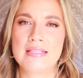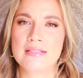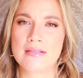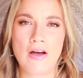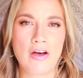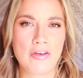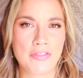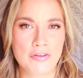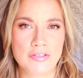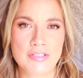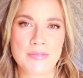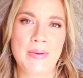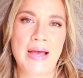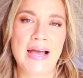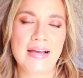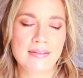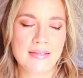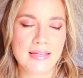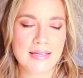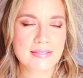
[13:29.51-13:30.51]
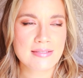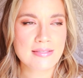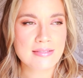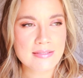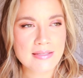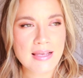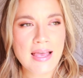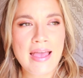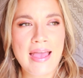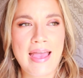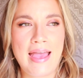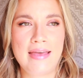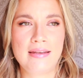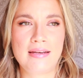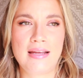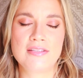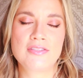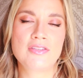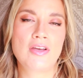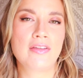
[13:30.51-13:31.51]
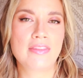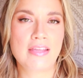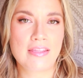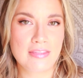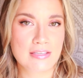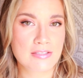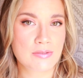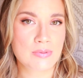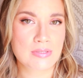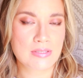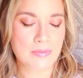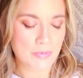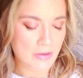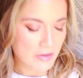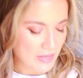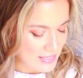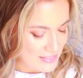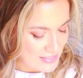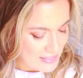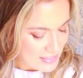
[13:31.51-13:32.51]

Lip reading: into authors' backlists and I saw that this was a book.